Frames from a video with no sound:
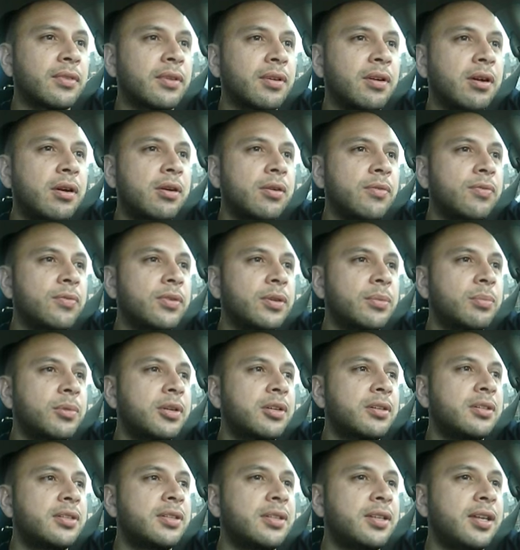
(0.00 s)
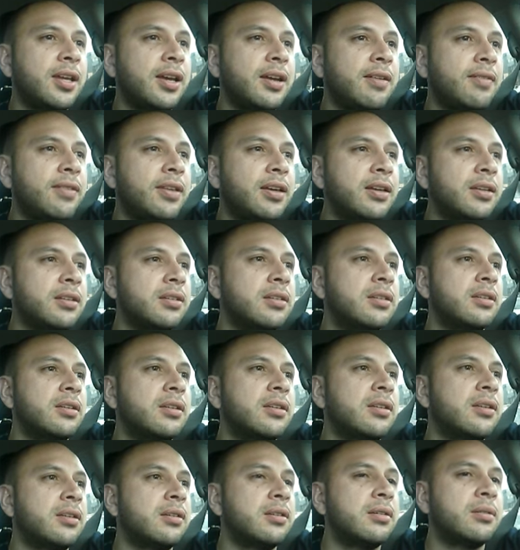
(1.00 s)
all females just have that shit
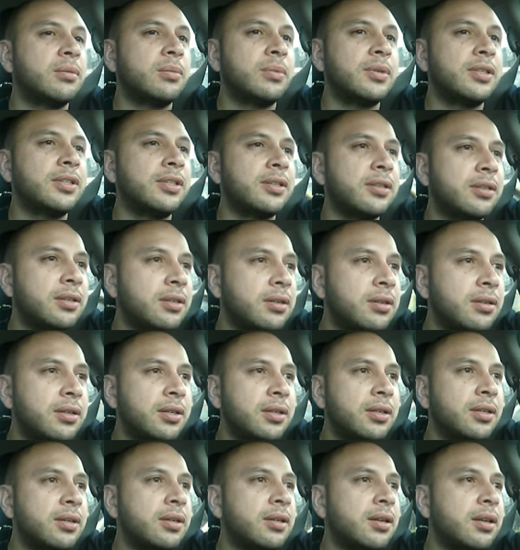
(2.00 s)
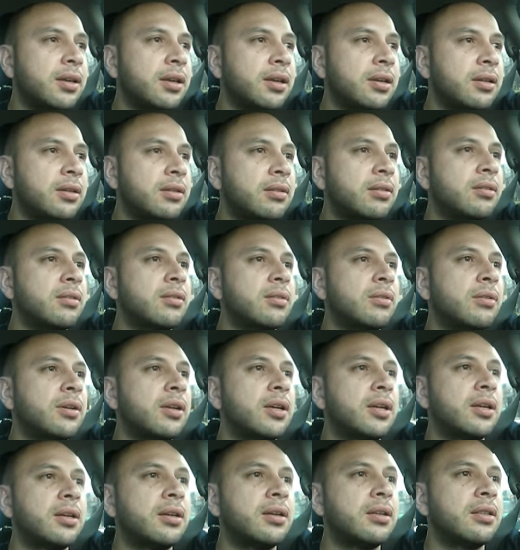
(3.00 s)
in them. It's in their DNA, you know,
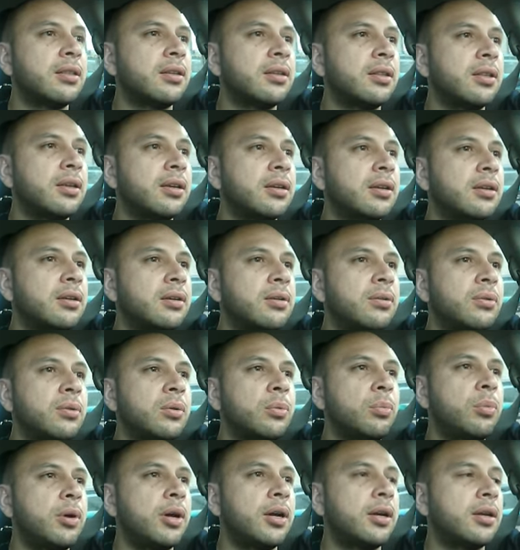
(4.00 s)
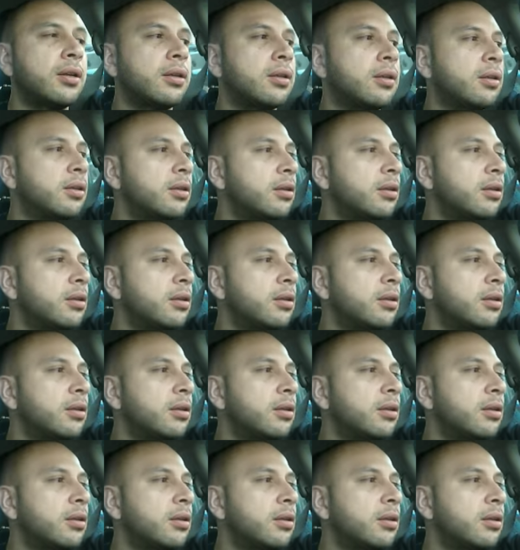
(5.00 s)
ain't nothing they could do about it.